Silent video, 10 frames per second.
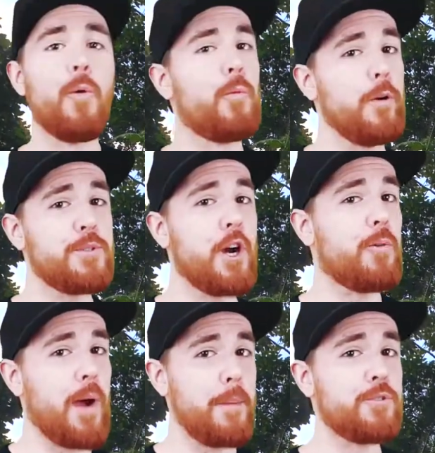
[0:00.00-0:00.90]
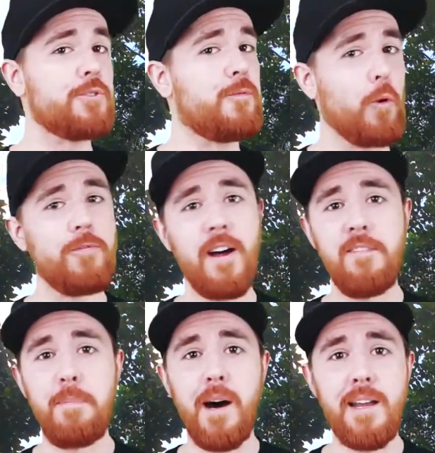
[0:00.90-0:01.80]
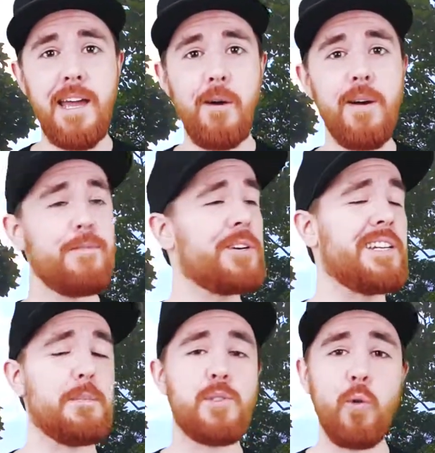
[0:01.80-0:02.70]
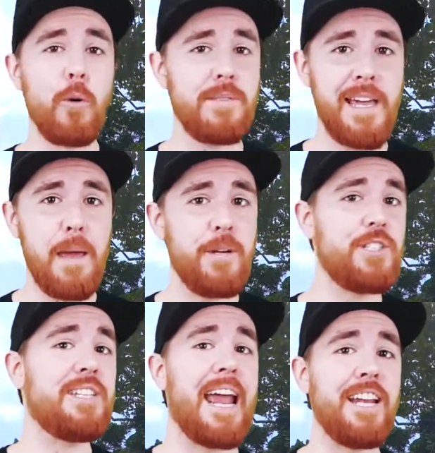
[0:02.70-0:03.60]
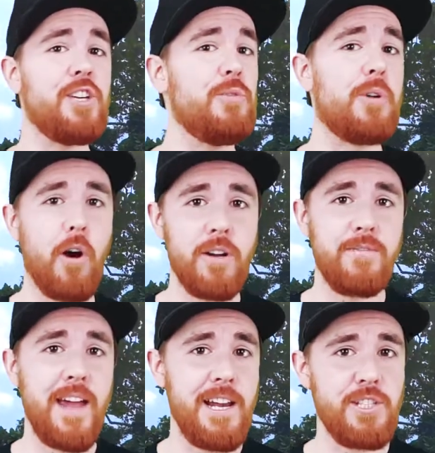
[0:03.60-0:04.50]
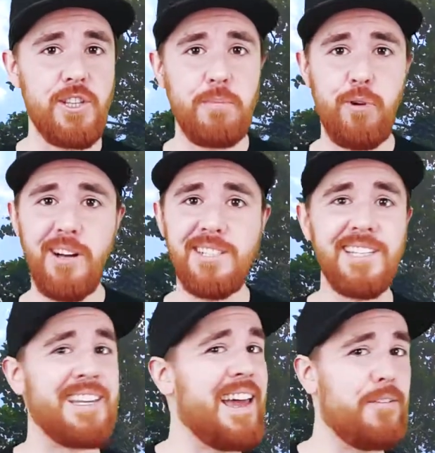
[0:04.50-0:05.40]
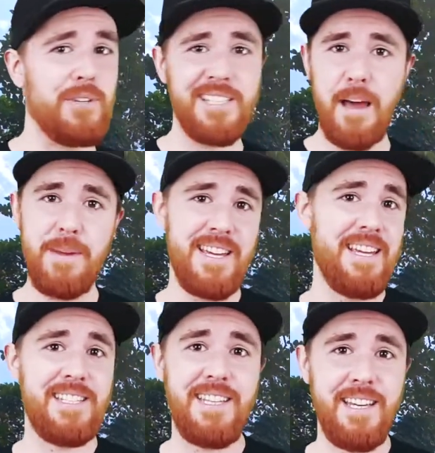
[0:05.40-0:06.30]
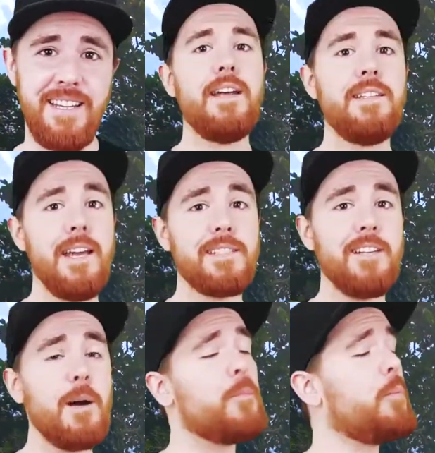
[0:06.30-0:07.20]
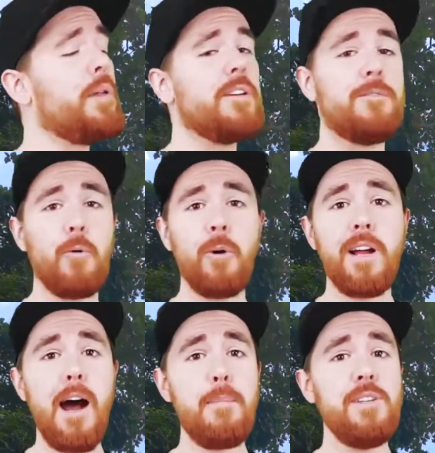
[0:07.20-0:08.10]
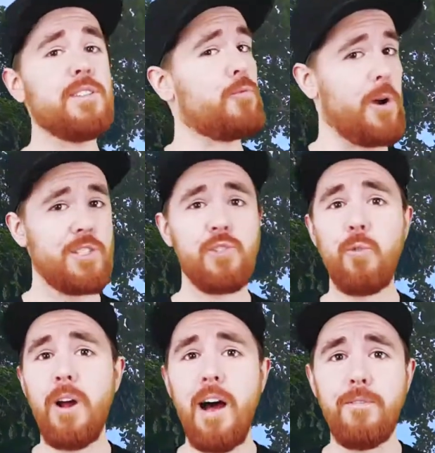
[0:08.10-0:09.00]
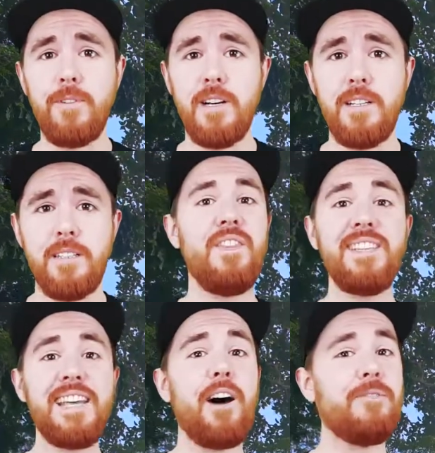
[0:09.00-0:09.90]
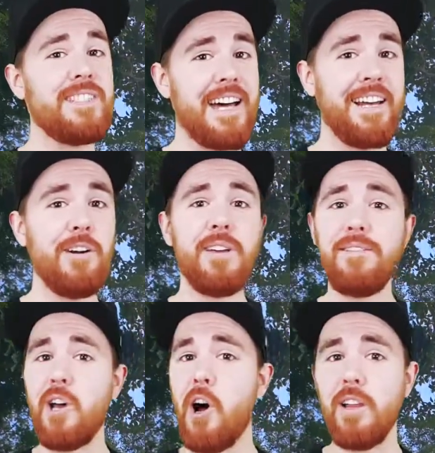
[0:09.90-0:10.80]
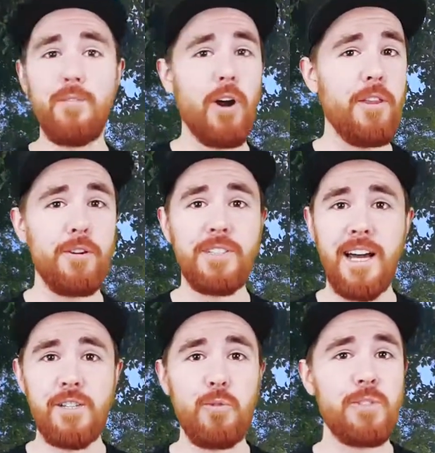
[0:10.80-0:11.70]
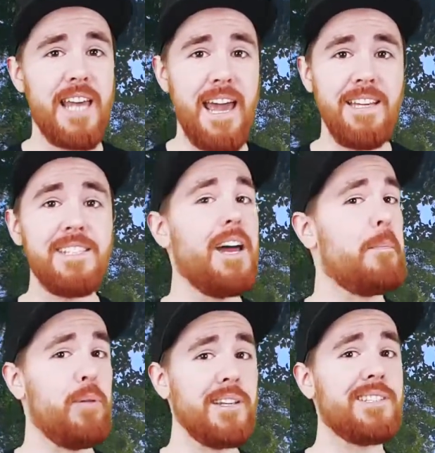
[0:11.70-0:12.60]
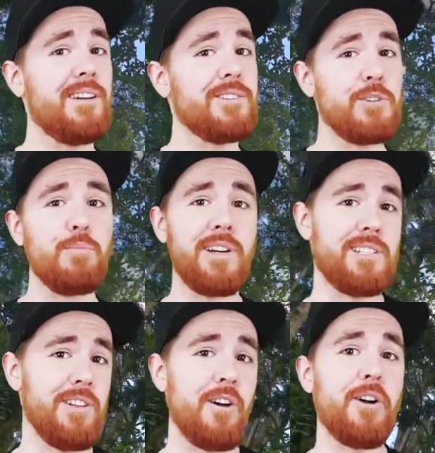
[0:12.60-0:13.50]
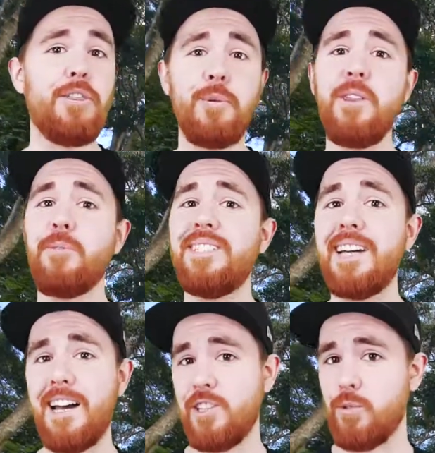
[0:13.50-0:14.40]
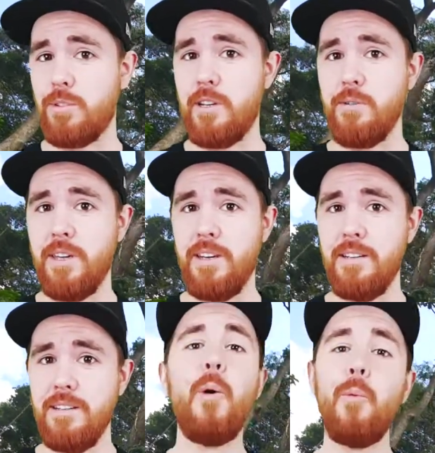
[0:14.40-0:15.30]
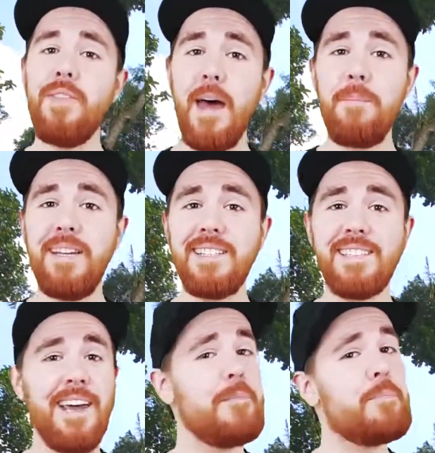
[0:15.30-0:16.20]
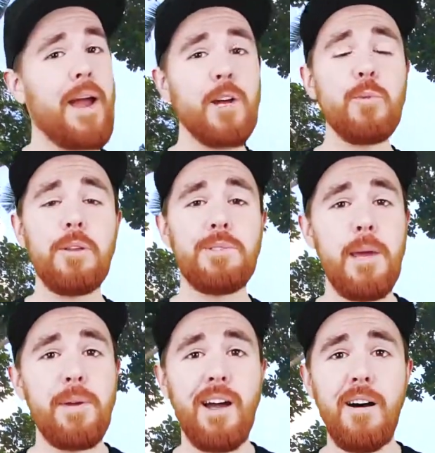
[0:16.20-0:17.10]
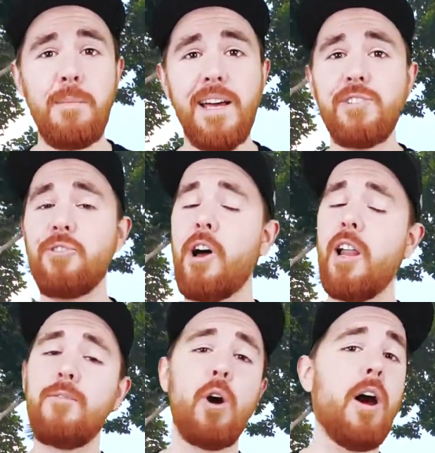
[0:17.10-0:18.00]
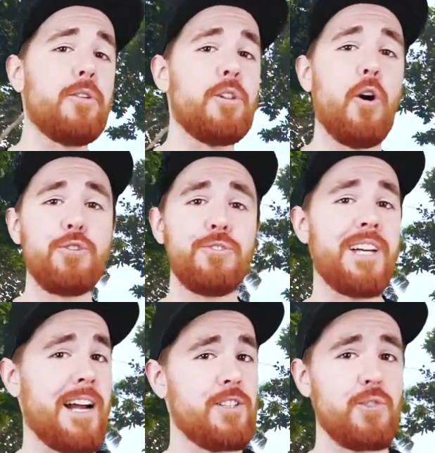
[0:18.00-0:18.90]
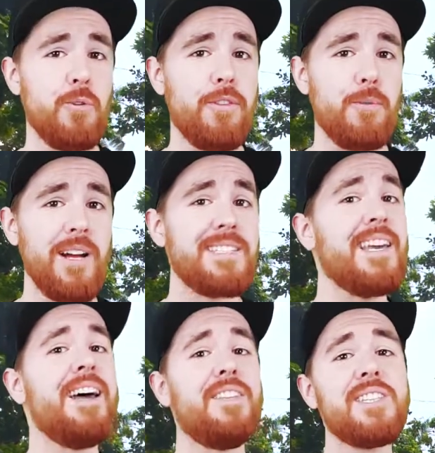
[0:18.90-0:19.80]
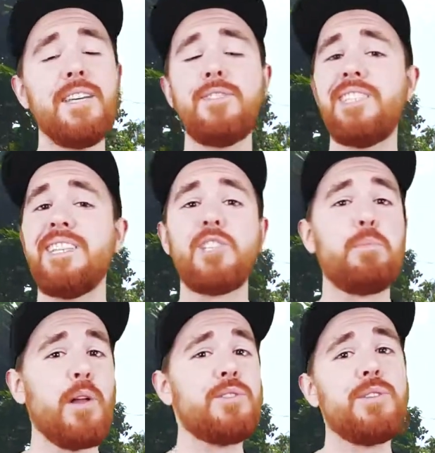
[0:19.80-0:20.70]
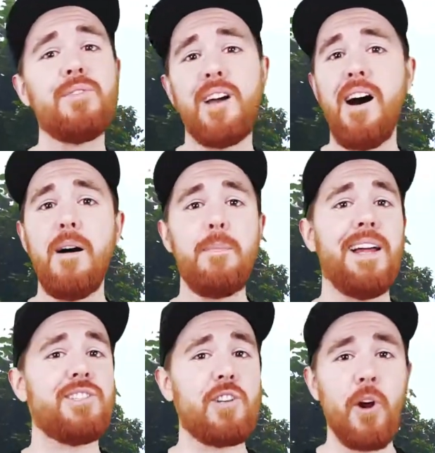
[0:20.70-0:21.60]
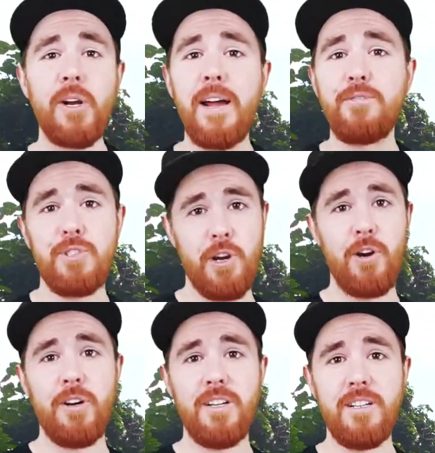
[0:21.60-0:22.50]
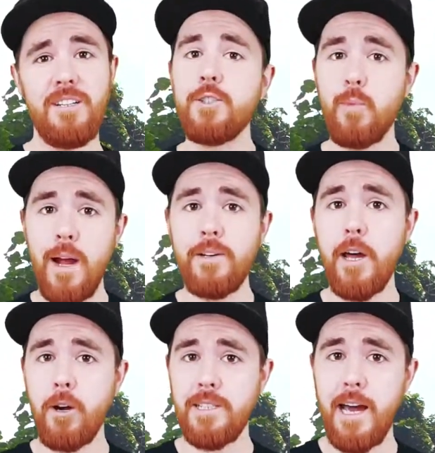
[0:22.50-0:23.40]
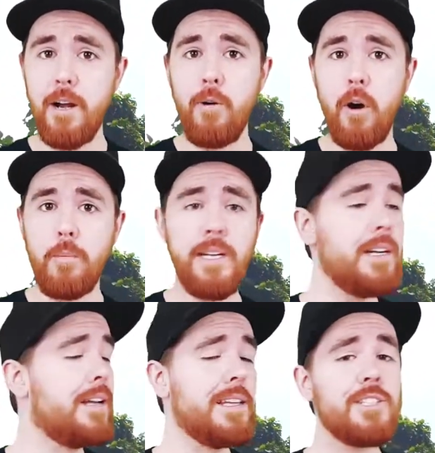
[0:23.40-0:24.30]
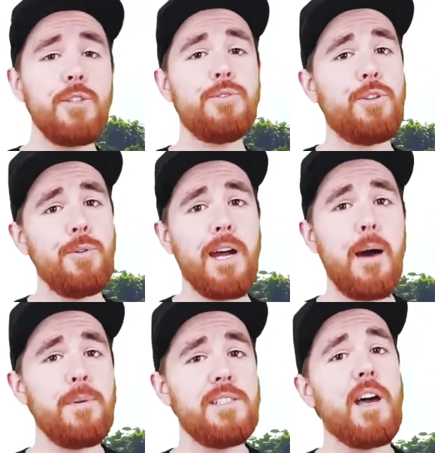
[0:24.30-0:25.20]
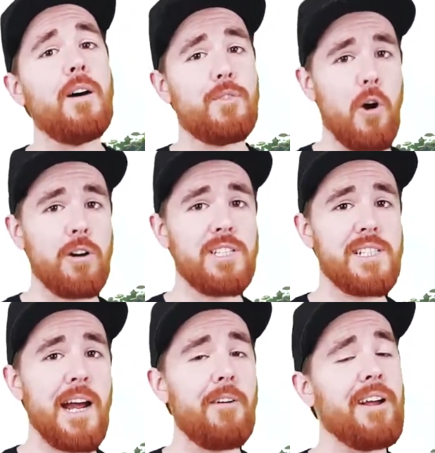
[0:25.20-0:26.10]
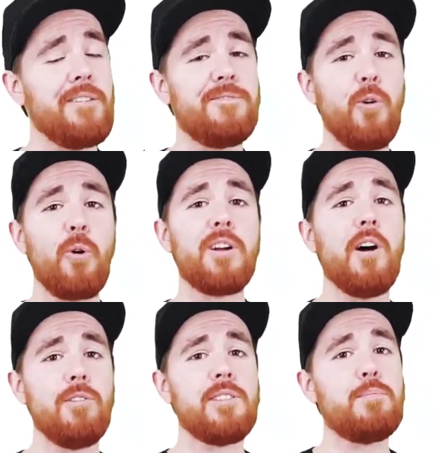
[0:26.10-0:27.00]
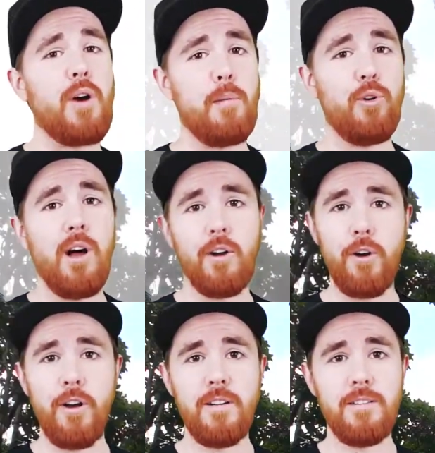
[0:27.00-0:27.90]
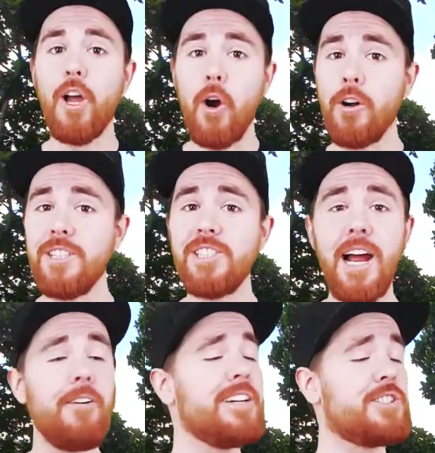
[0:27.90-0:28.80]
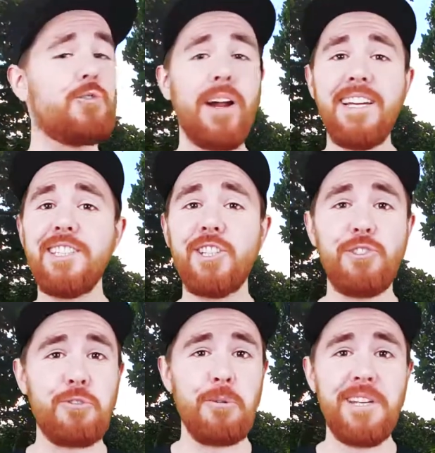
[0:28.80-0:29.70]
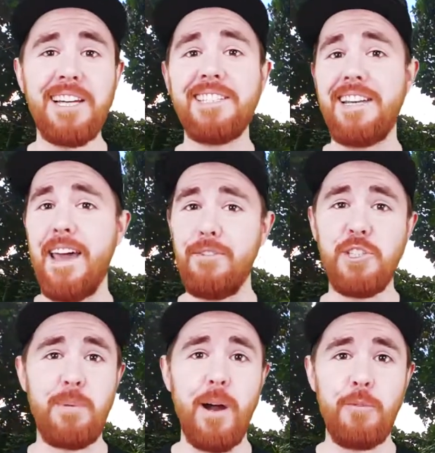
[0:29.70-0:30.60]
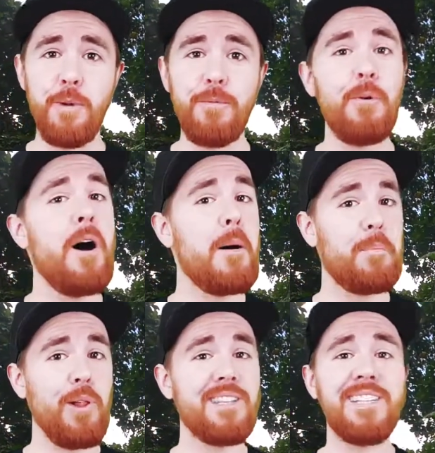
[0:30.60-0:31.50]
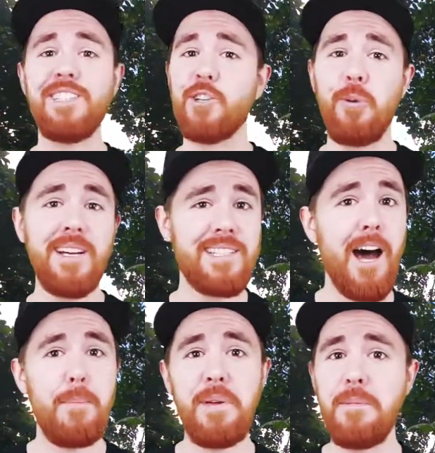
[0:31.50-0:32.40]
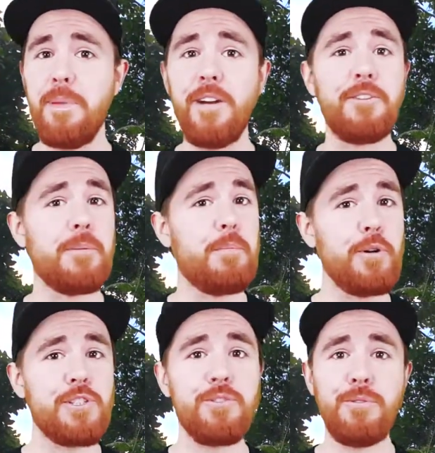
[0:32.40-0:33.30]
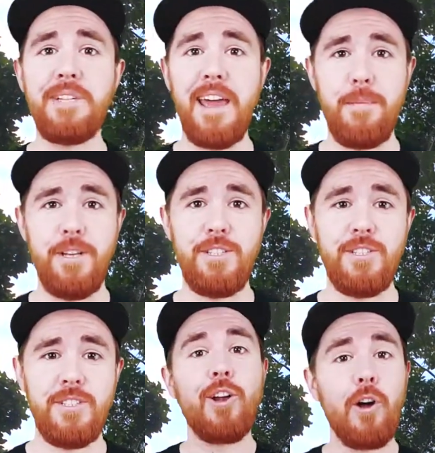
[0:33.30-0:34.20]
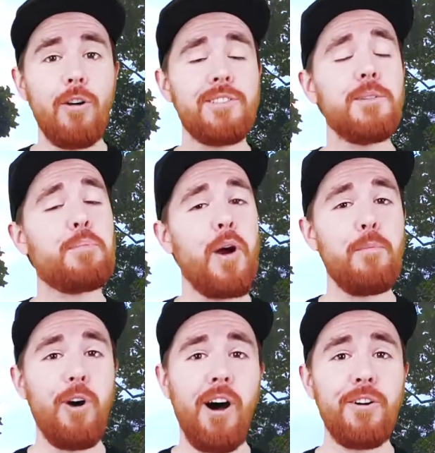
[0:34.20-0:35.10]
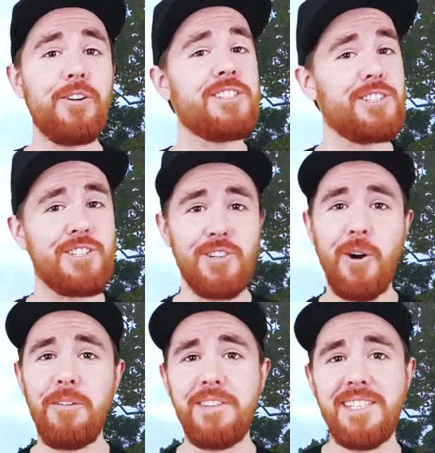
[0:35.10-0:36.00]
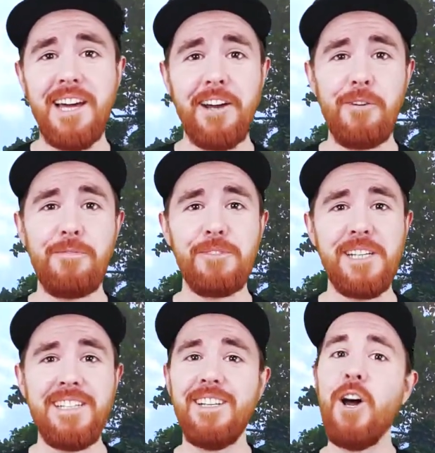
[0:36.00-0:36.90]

Ripjaw Raptor's 4/5 body, however, can absorb damage, gaining you card advantage in the process every time it gets hit. Next up, we're playing 4 copies of Regisaur Alpha. This Alpha Dino gives all of our other dinosaurs haste, plus it also brings along a 3/3 dinosaur token. With that being said, paired with Otepec Huntmaster and all of our other larger dinosaur threats, this gives us explosive combats turn after turn. To round out our dino army, let's do 2 copies of Carnage Tyrant and 4 Ghalta Primal Hunger. Carnage Tyrant is great against control decks and heavy spot removal, plus it's a great top-end beater to push through damage. Ghalta Primal Hunger is the star of this dino fleet.